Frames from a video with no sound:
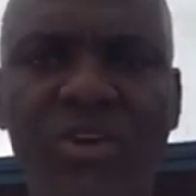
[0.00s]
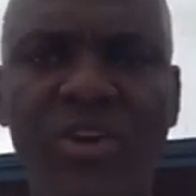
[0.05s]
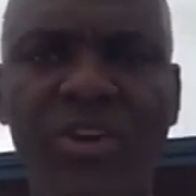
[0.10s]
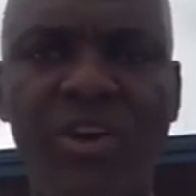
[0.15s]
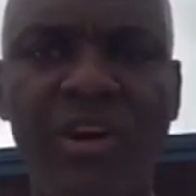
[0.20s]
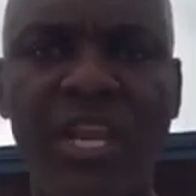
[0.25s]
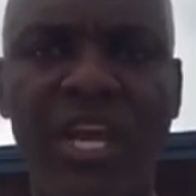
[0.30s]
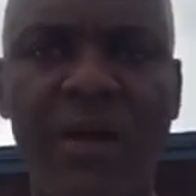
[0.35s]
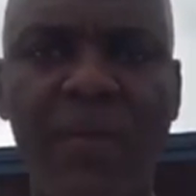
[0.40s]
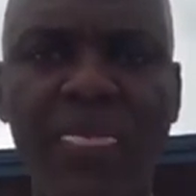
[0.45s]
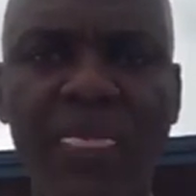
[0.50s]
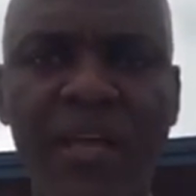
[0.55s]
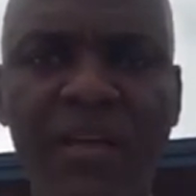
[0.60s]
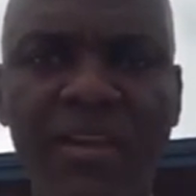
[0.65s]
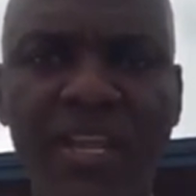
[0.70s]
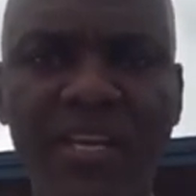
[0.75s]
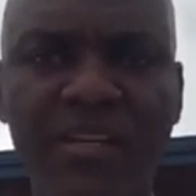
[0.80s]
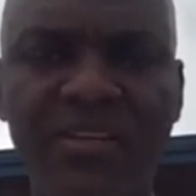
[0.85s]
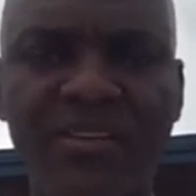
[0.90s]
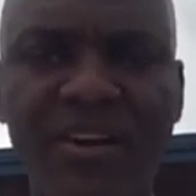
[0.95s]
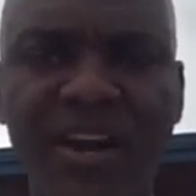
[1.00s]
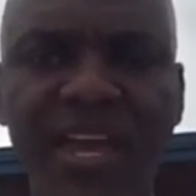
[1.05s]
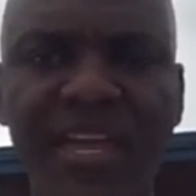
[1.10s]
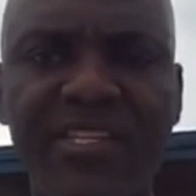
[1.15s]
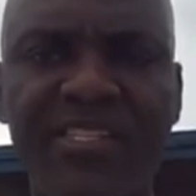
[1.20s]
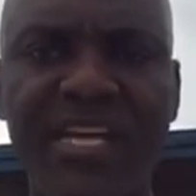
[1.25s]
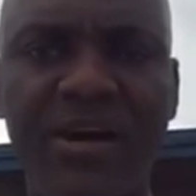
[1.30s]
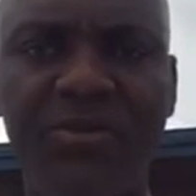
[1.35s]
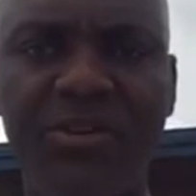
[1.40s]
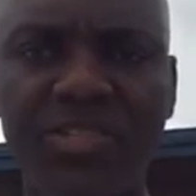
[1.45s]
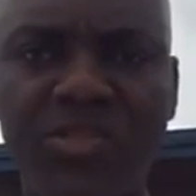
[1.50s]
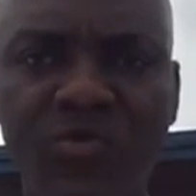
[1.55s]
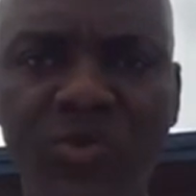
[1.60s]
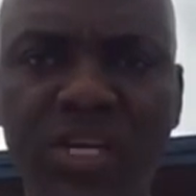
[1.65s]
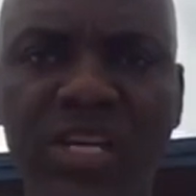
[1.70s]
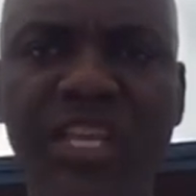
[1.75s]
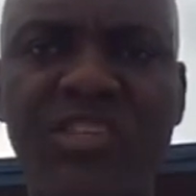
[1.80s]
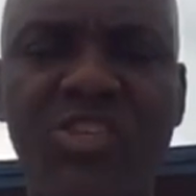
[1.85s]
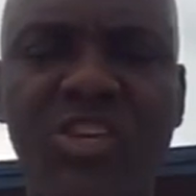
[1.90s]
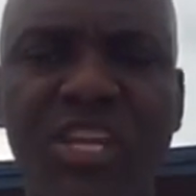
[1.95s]
oh God, the grace that was
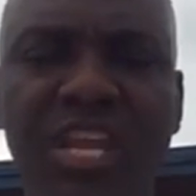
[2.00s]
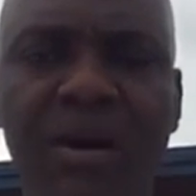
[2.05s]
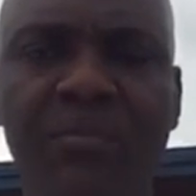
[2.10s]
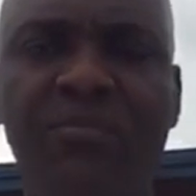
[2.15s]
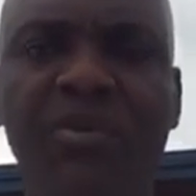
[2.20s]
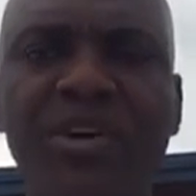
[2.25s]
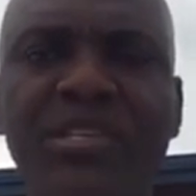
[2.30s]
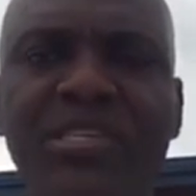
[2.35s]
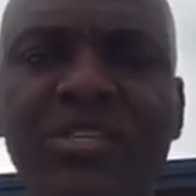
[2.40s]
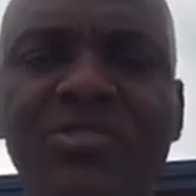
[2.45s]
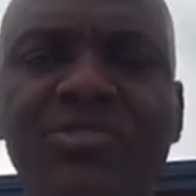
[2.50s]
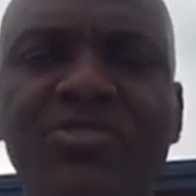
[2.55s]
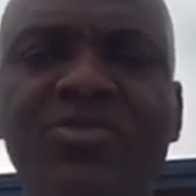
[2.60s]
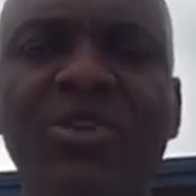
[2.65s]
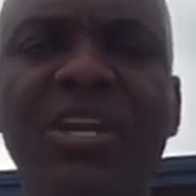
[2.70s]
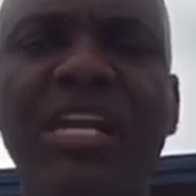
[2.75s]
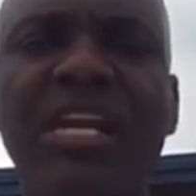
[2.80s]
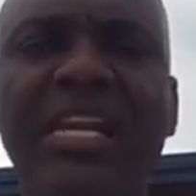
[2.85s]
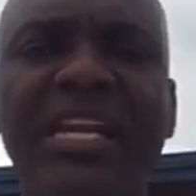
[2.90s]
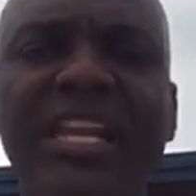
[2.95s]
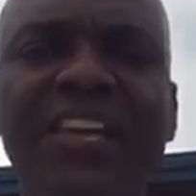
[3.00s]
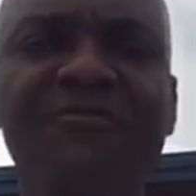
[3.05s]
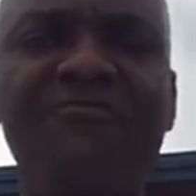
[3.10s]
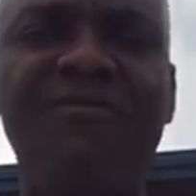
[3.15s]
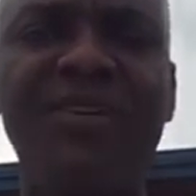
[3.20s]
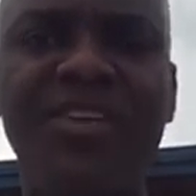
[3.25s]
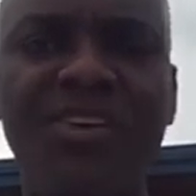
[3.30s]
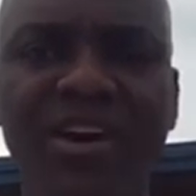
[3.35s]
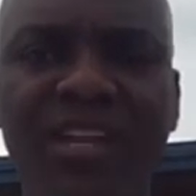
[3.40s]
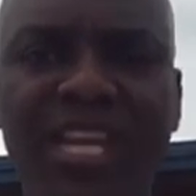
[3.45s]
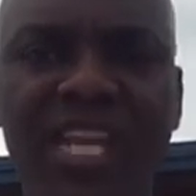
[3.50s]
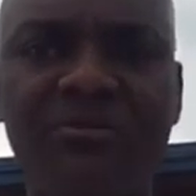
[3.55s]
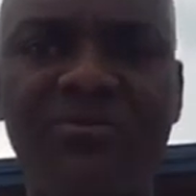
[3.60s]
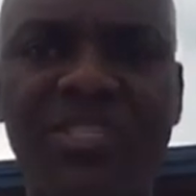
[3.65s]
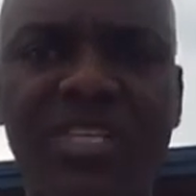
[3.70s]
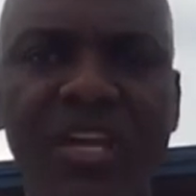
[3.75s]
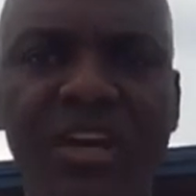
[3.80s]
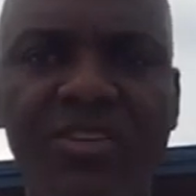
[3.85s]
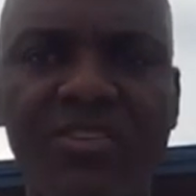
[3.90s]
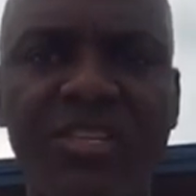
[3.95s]
released on the apostle to live beyond
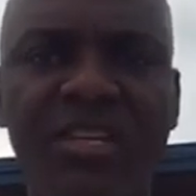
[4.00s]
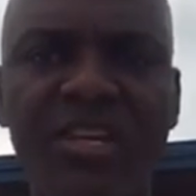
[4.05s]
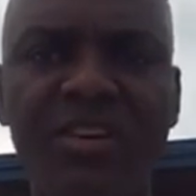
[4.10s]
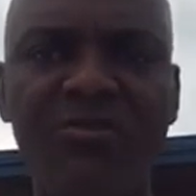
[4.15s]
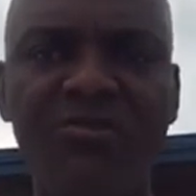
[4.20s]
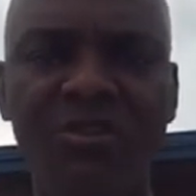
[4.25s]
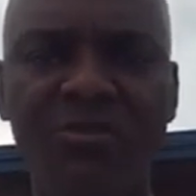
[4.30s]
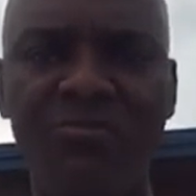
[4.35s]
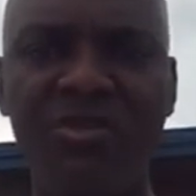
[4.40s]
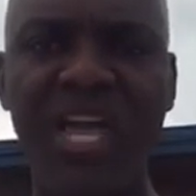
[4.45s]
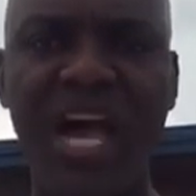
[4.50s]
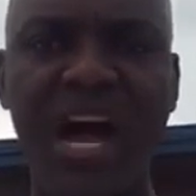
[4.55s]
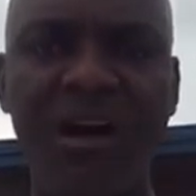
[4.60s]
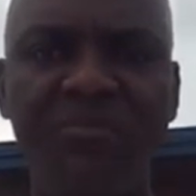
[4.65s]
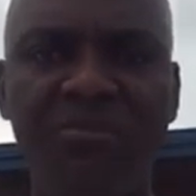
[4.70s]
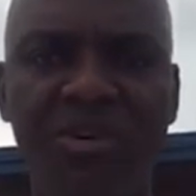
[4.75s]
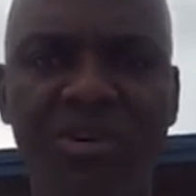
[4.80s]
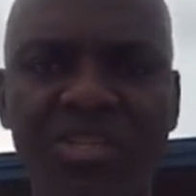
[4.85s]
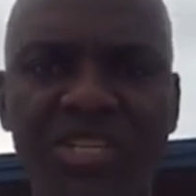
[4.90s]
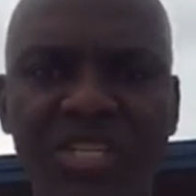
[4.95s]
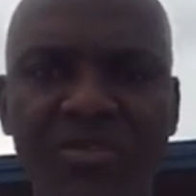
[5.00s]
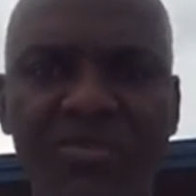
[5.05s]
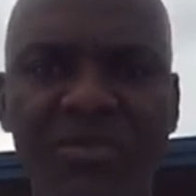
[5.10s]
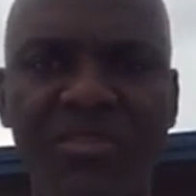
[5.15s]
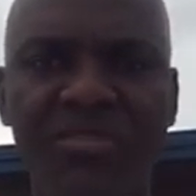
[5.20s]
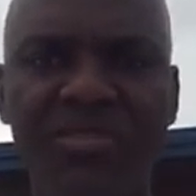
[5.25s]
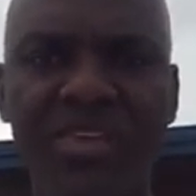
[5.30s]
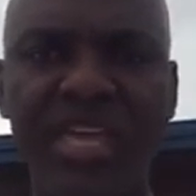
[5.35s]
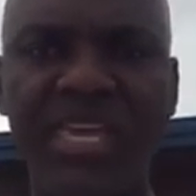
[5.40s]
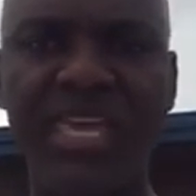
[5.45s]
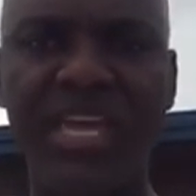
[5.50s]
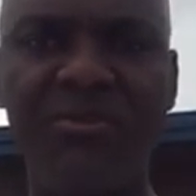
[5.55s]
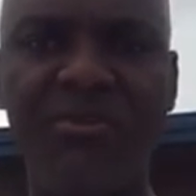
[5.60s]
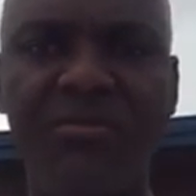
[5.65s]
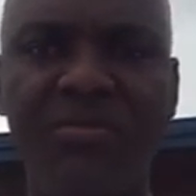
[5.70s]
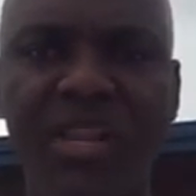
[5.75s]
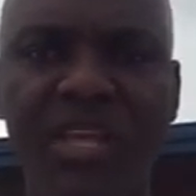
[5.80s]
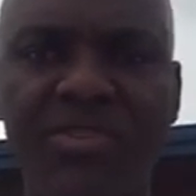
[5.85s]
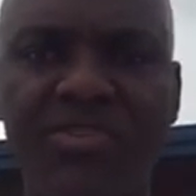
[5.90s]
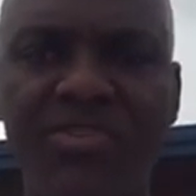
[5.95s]
themselves will be our portion. We thank and we
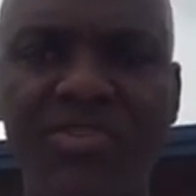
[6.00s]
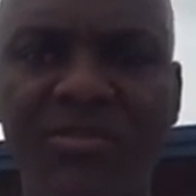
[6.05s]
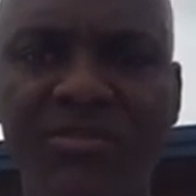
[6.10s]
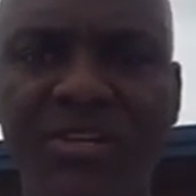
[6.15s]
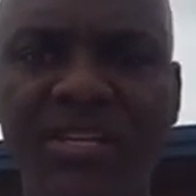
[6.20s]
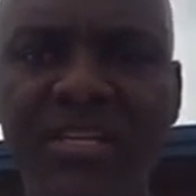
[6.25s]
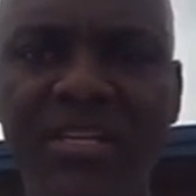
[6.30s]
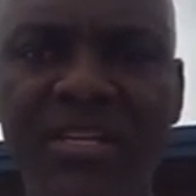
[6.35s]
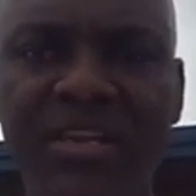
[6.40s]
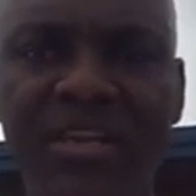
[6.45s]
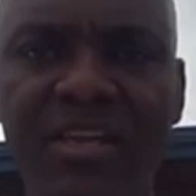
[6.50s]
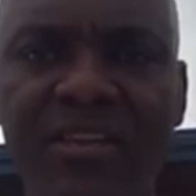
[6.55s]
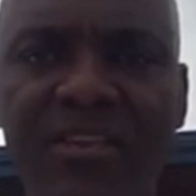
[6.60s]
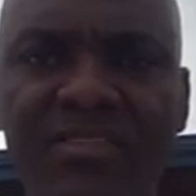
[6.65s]
bless you in